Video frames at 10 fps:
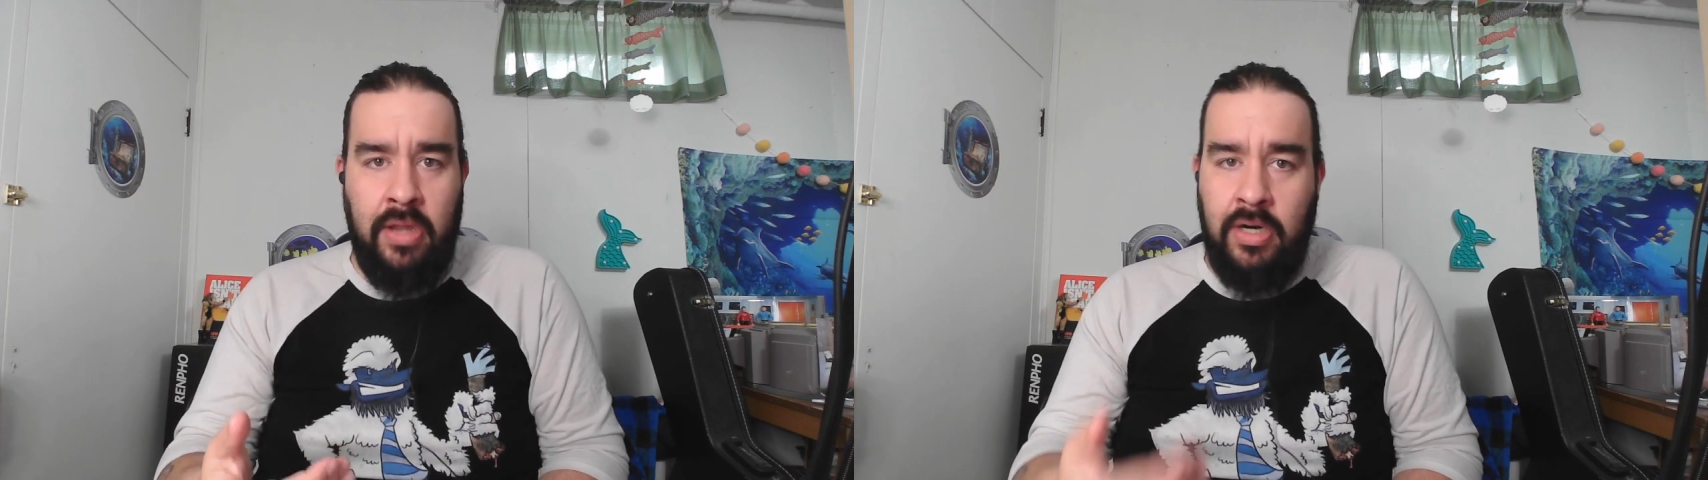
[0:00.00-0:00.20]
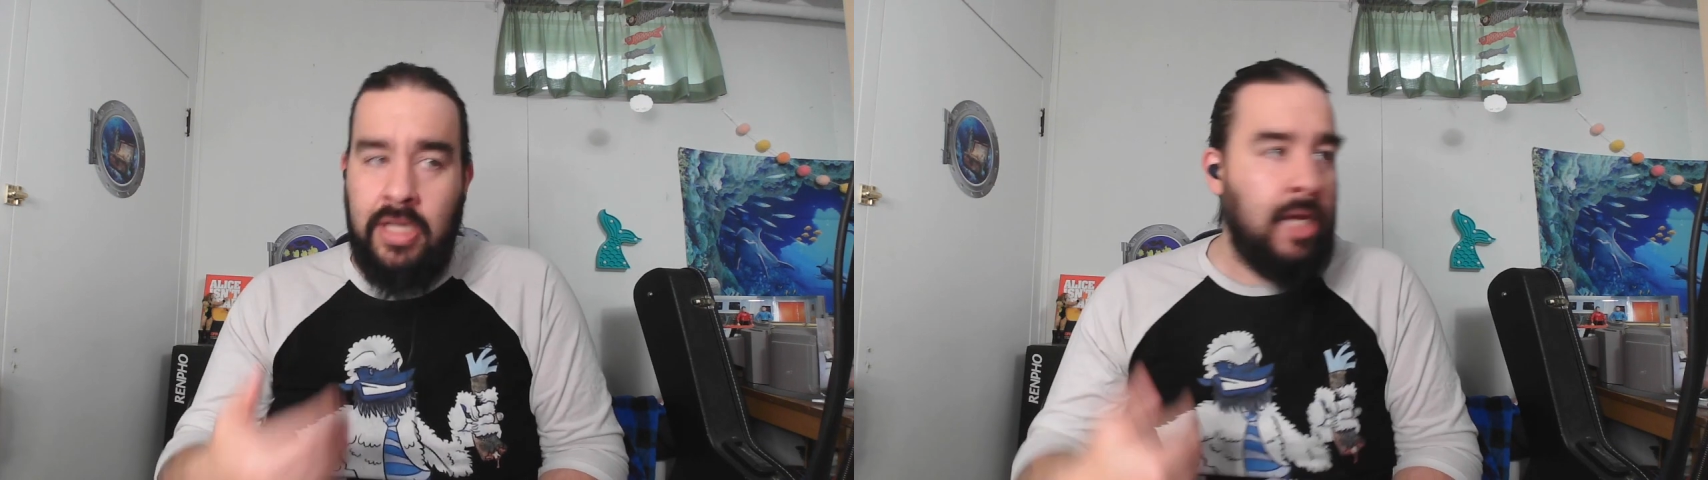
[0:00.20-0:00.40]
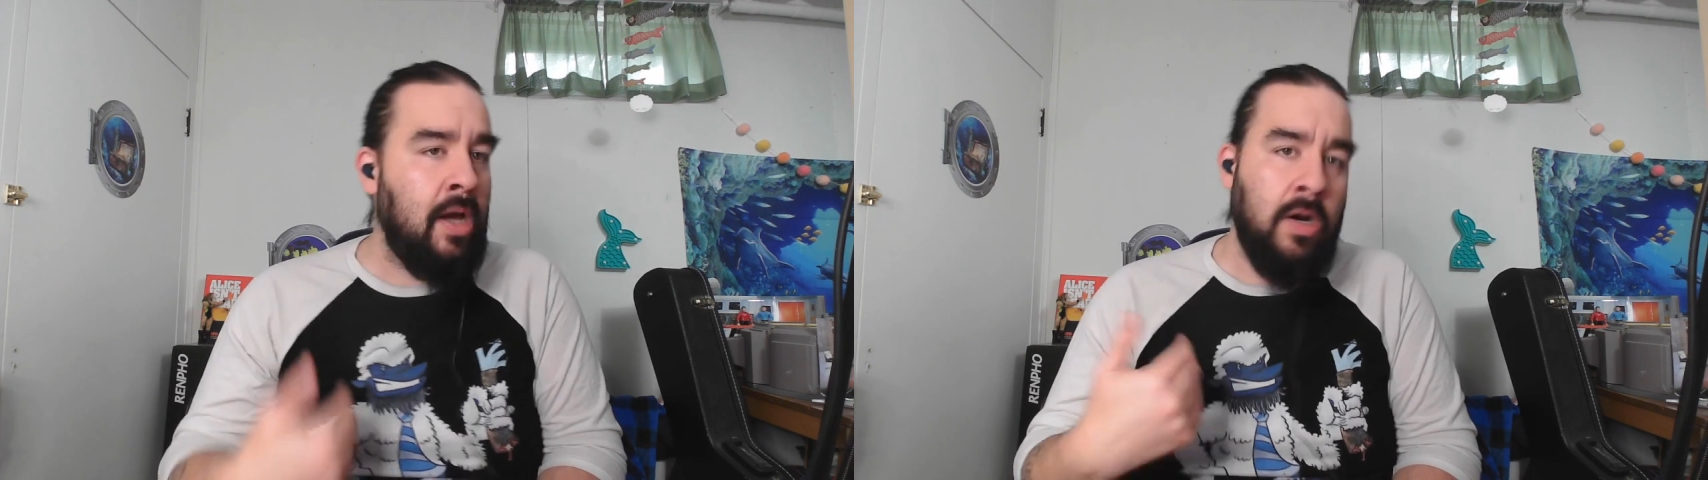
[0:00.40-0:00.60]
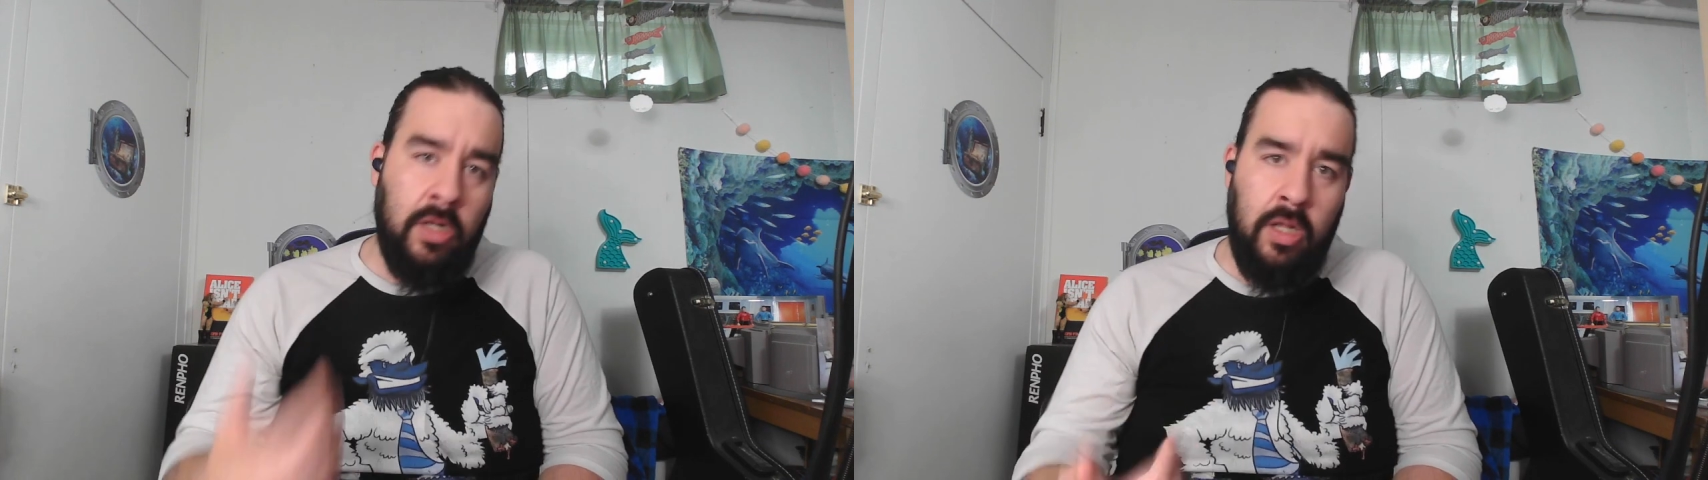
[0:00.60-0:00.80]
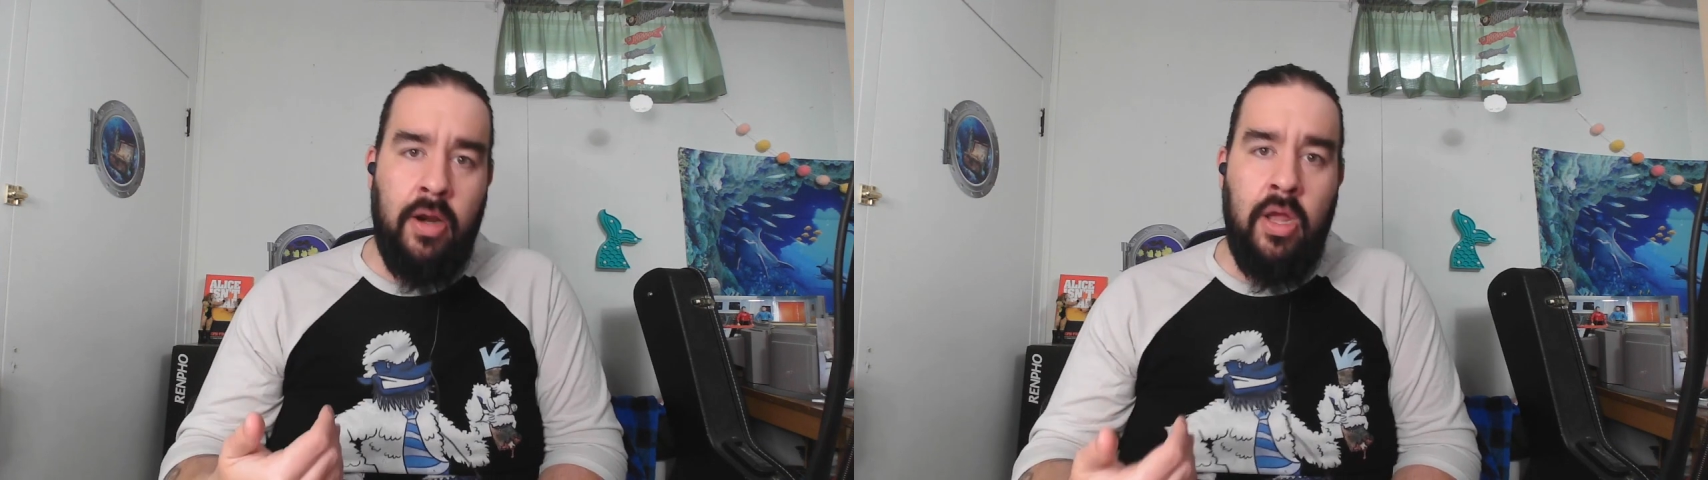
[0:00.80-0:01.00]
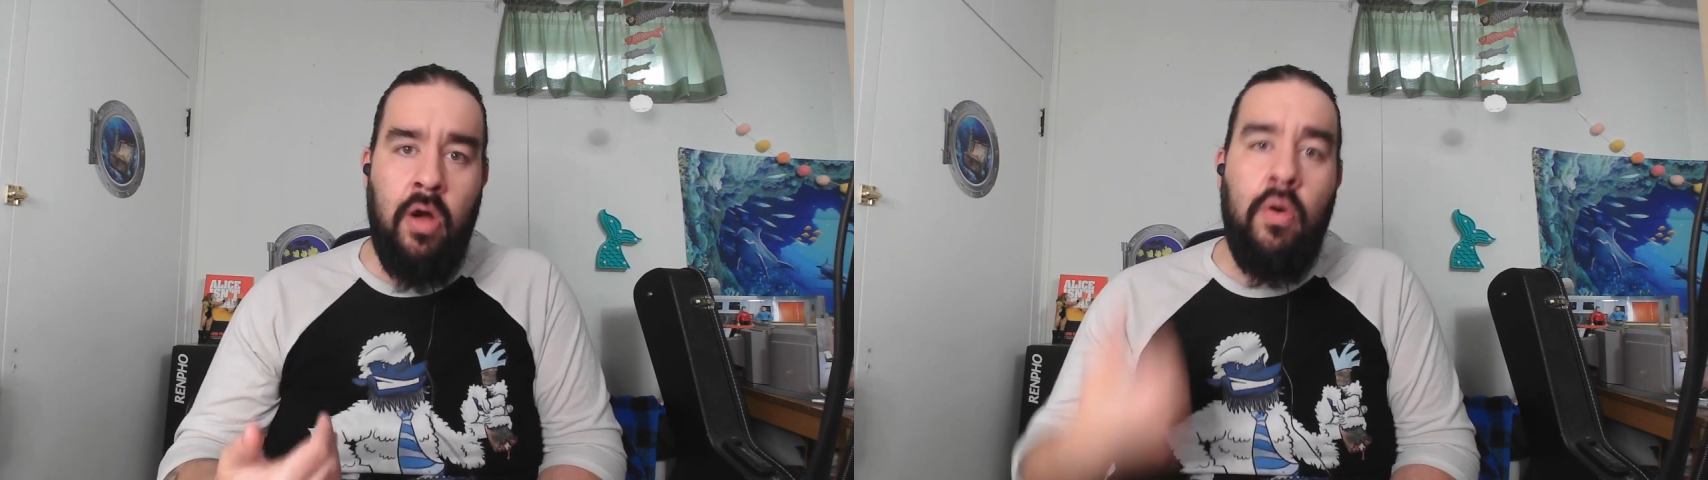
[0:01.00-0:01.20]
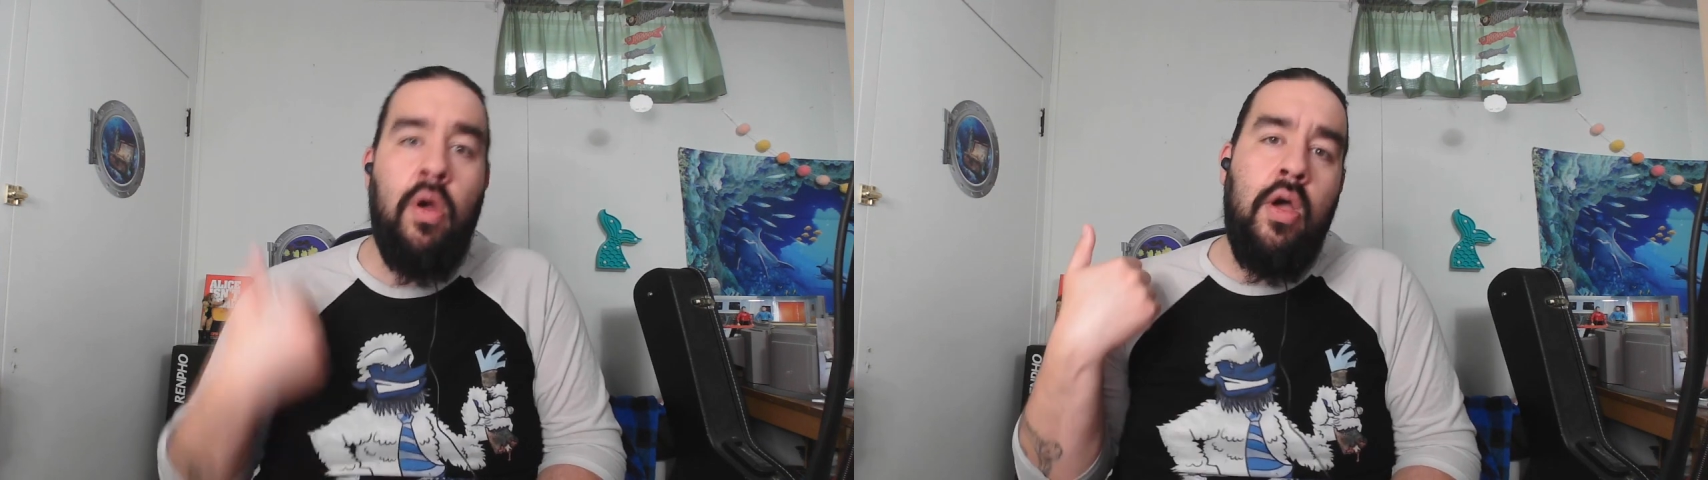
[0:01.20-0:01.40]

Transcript: there to take on Claudio